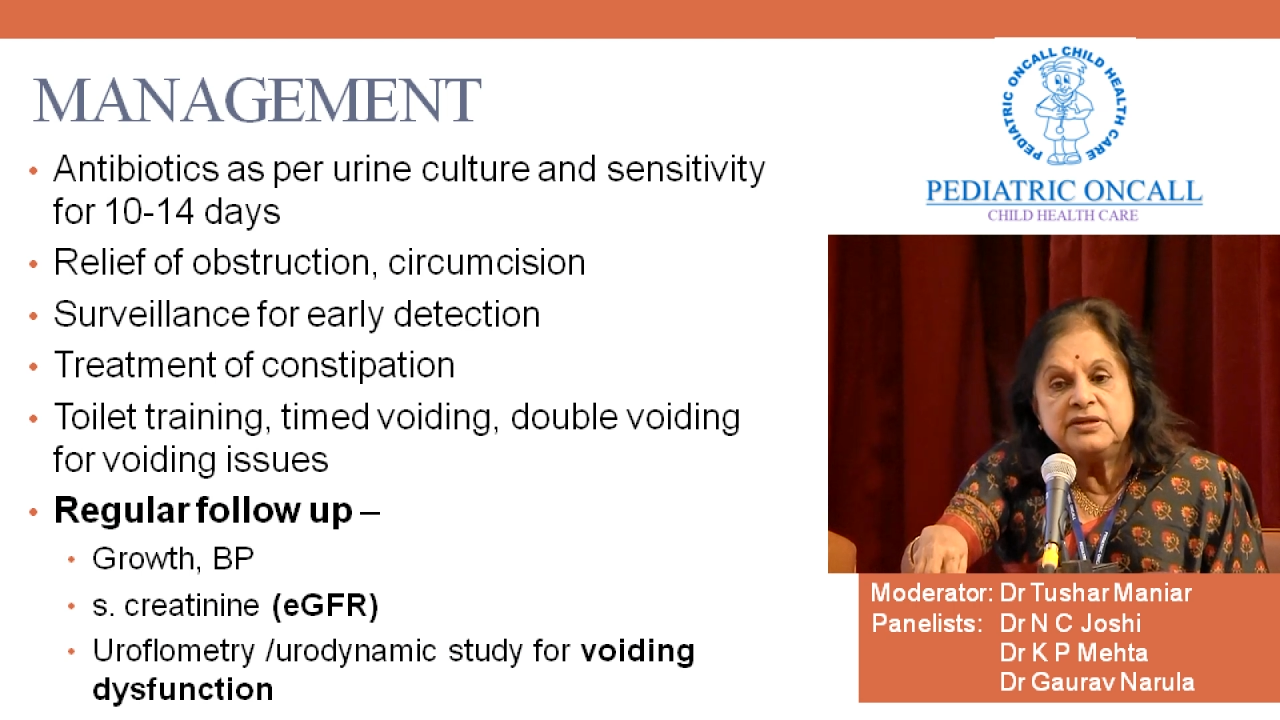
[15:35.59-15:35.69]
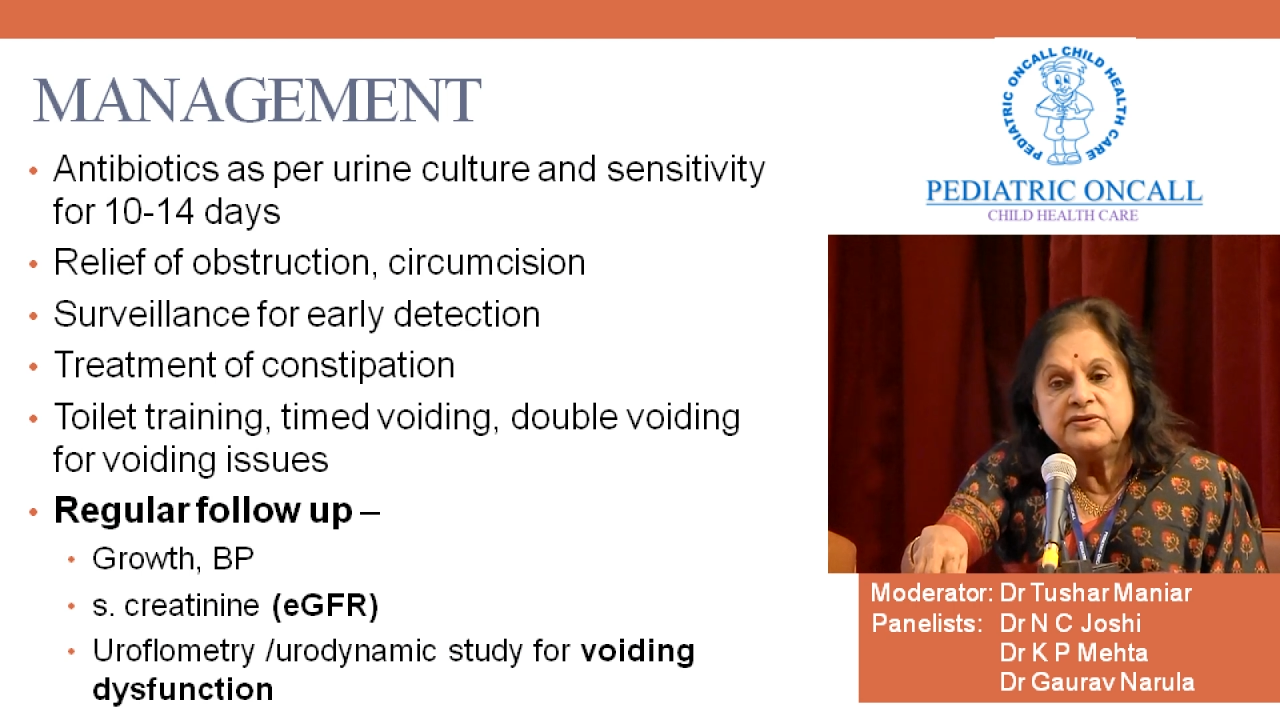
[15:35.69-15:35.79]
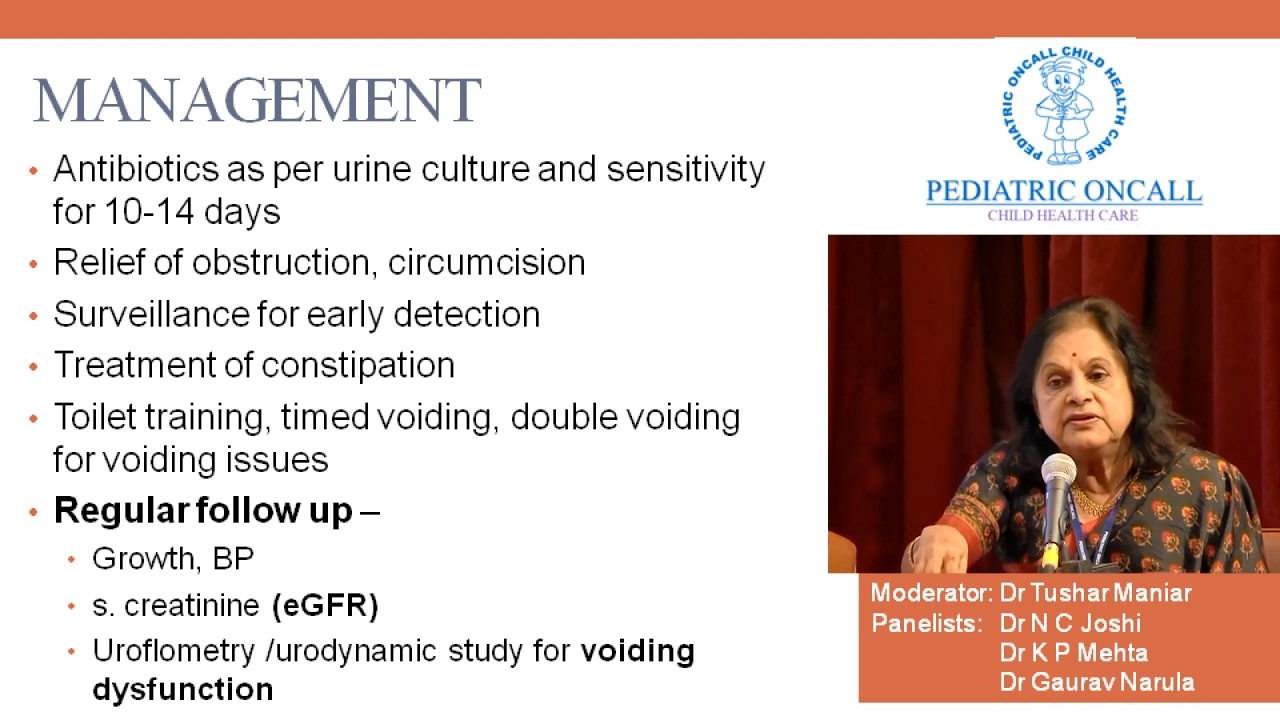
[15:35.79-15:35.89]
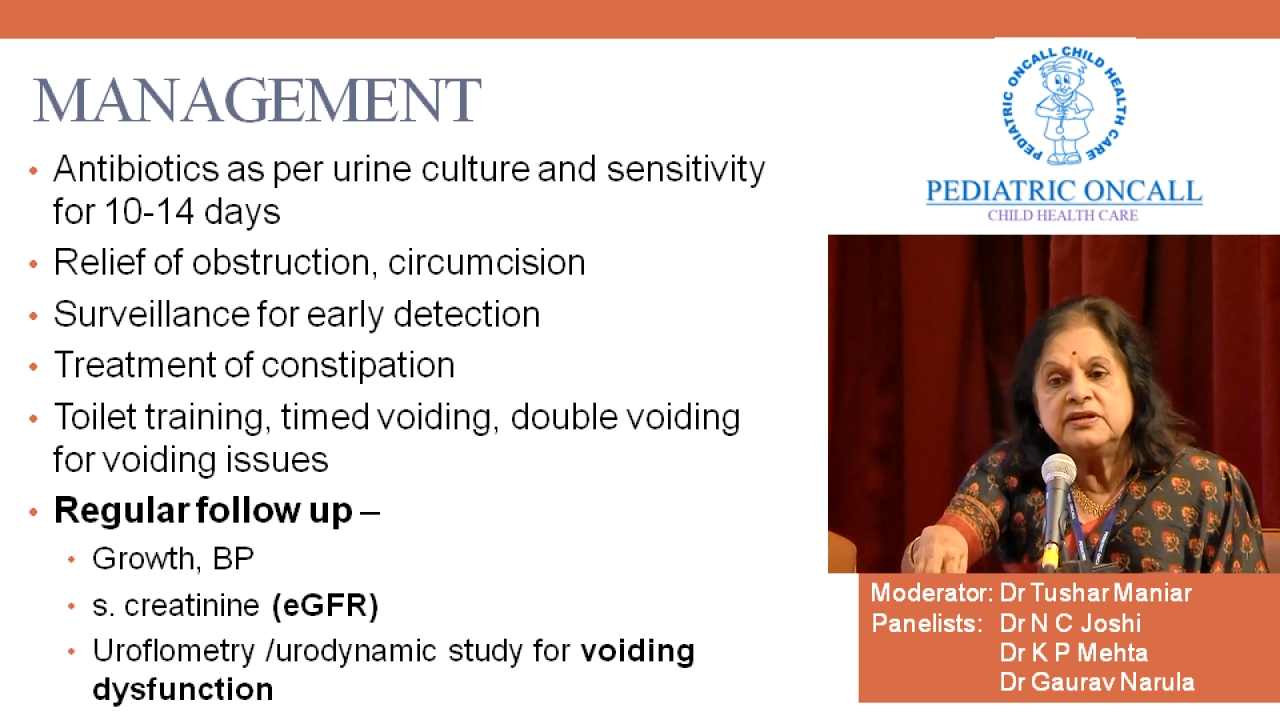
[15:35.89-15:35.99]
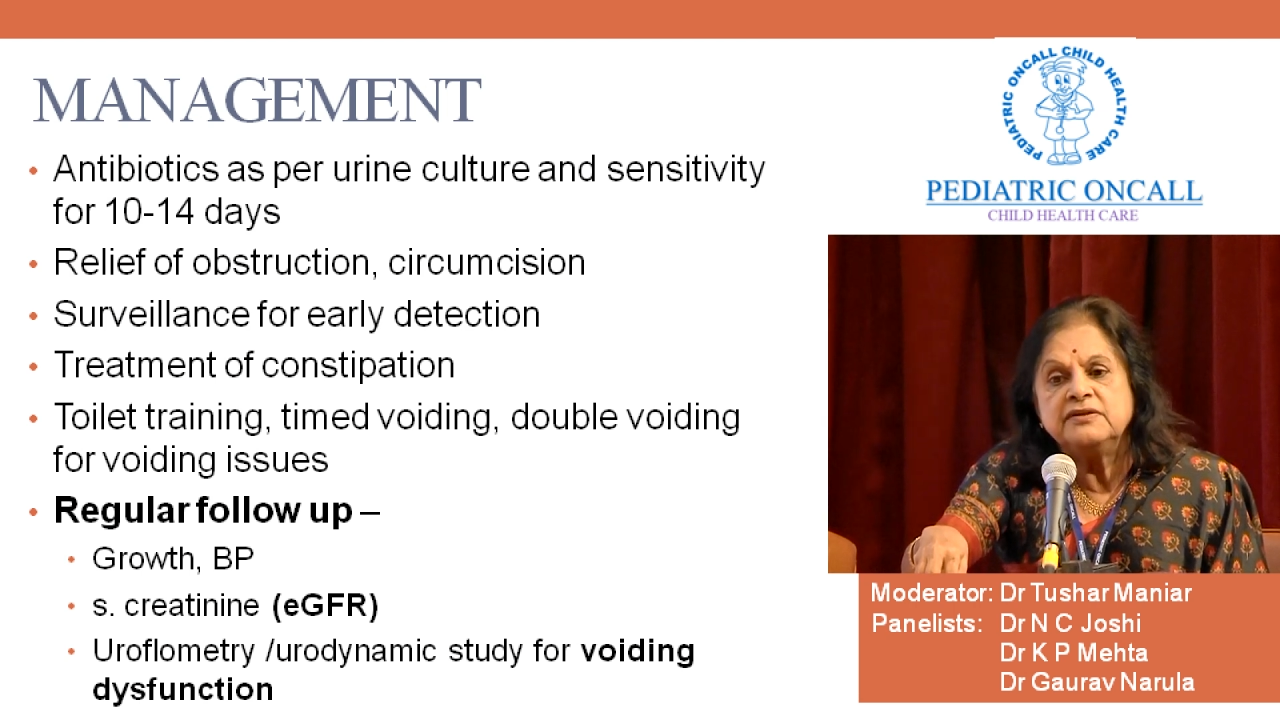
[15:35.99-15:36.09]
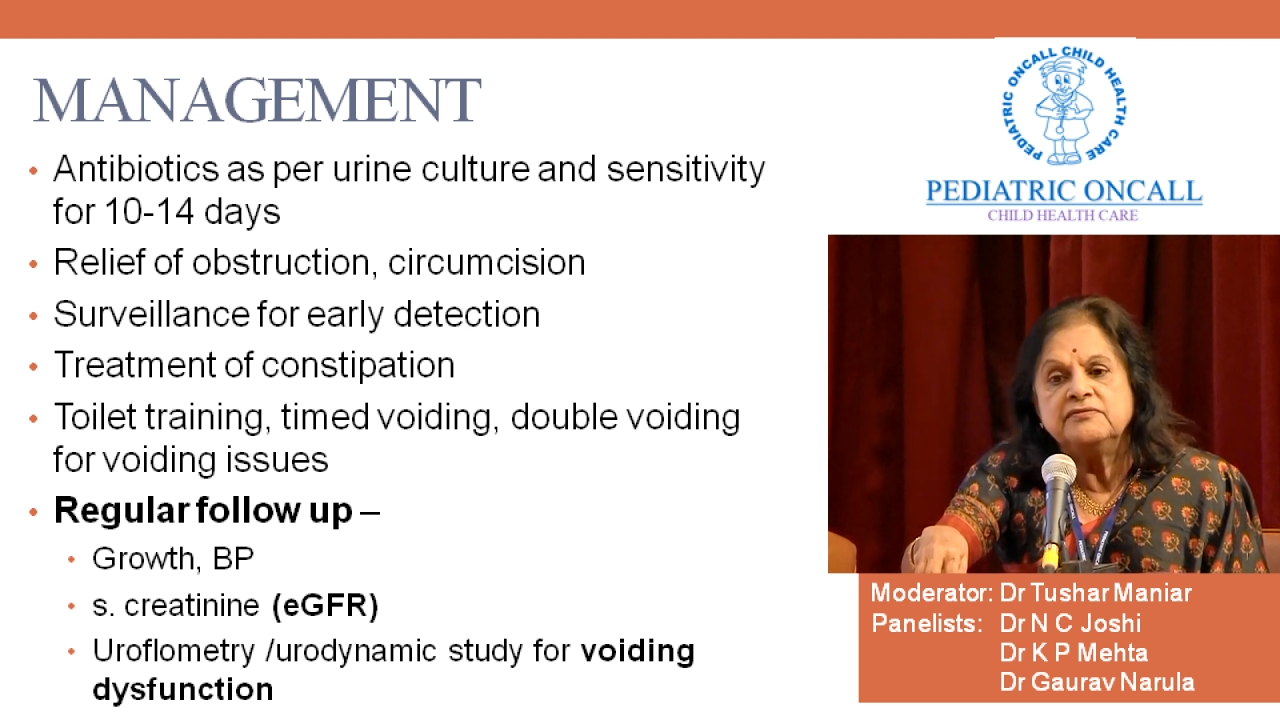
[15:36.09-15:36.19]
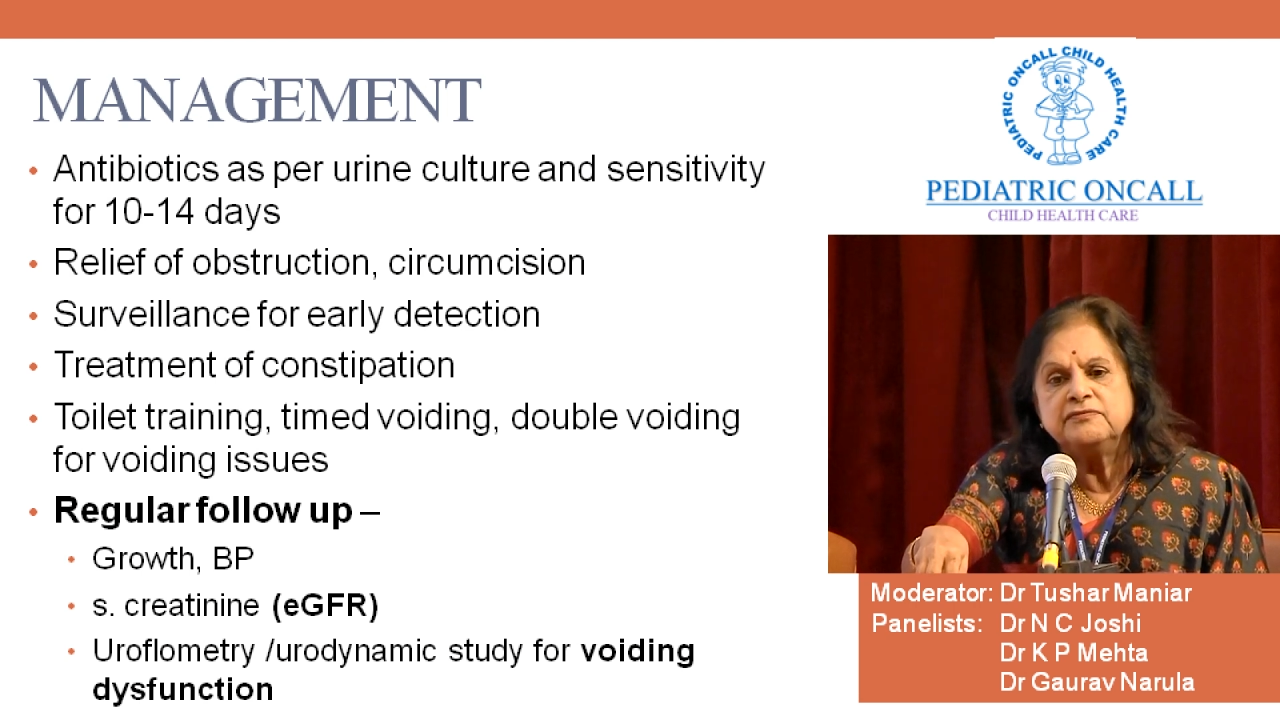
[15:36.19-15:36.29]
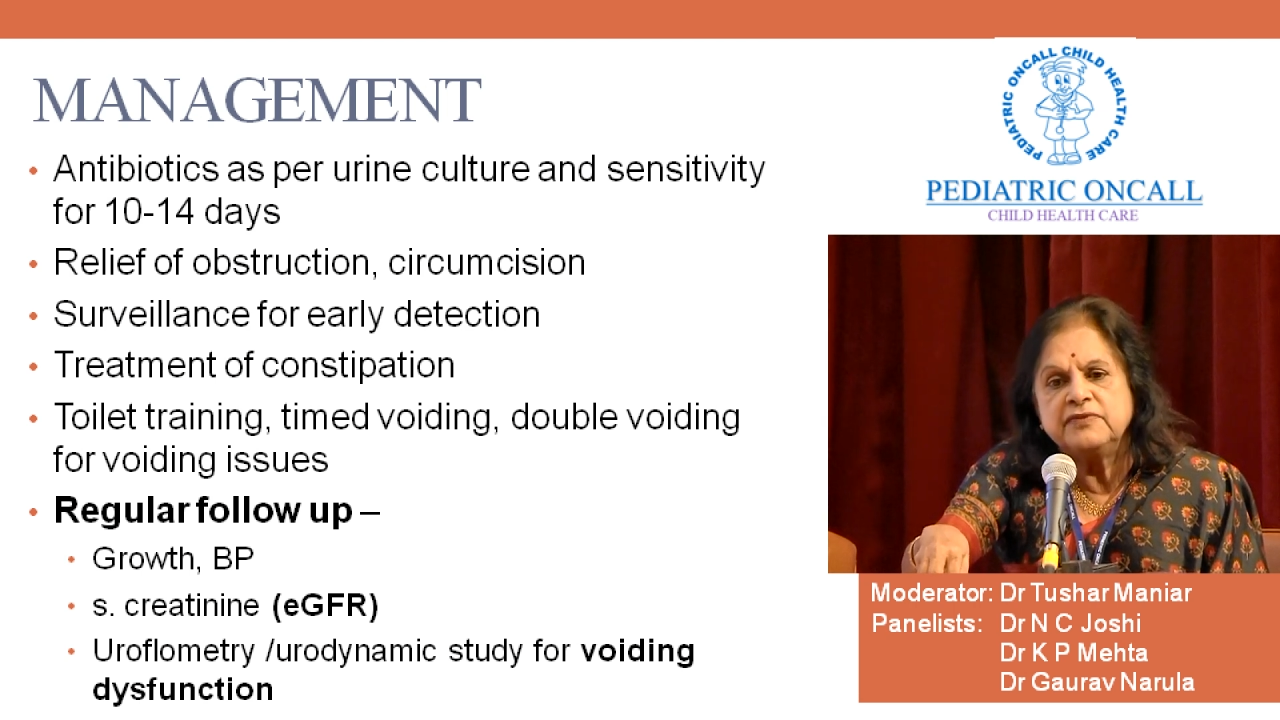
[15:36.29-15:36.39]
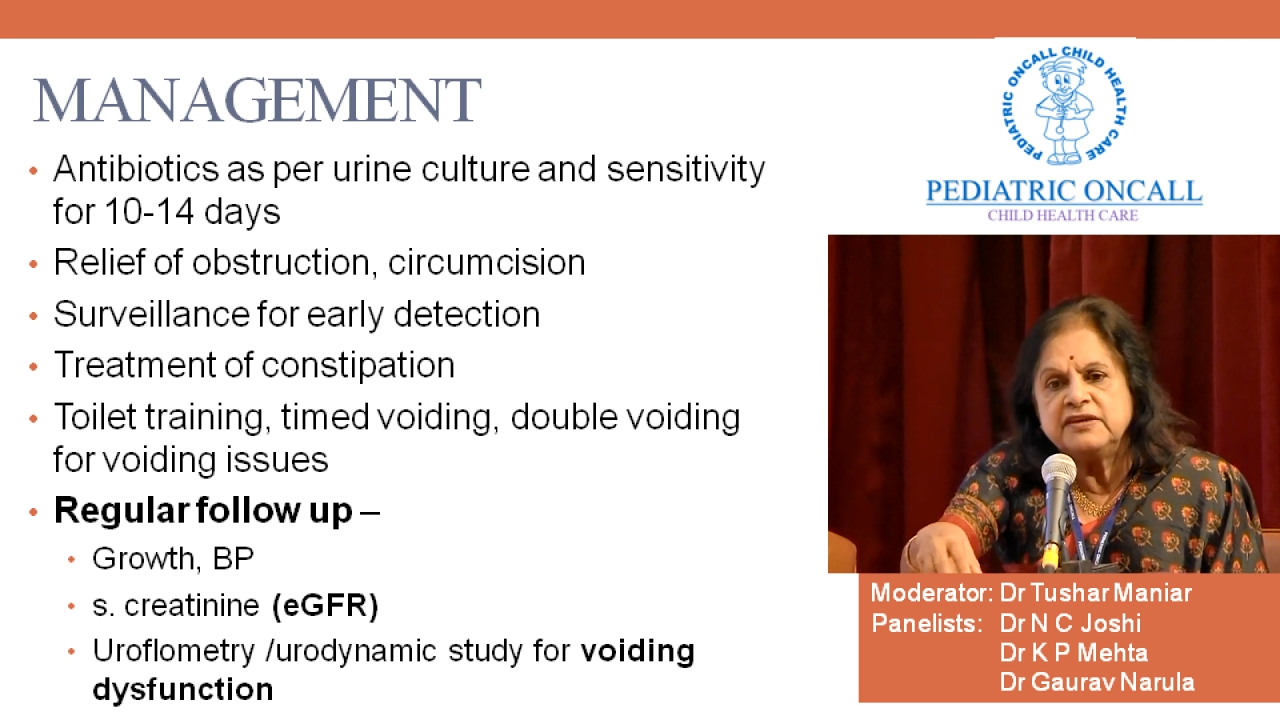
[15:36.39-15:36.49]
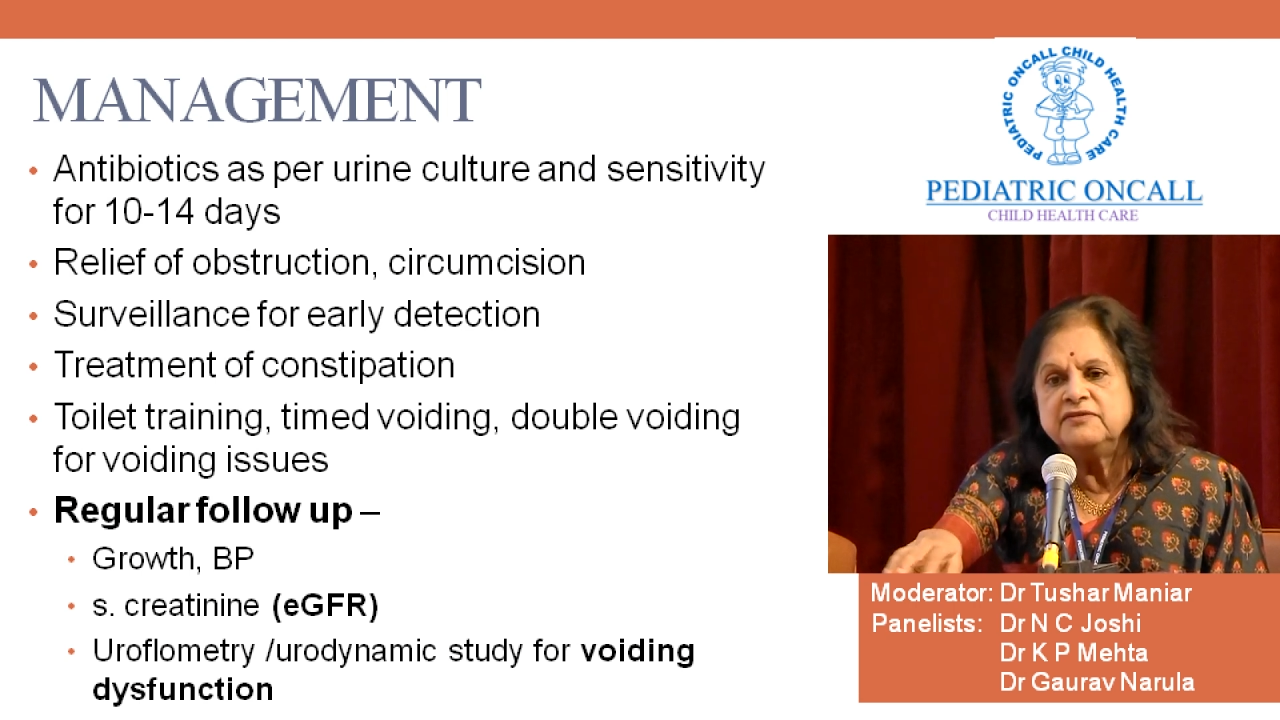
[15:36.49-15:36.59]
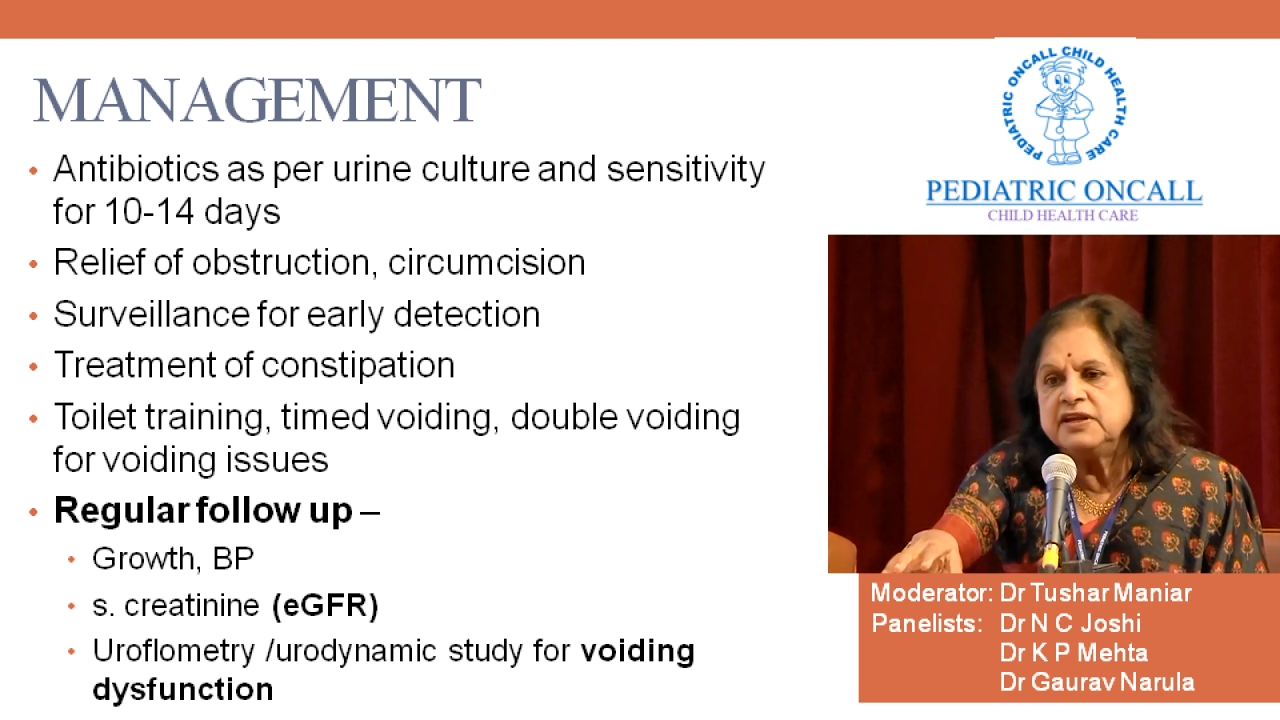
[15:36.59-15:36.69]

treated very,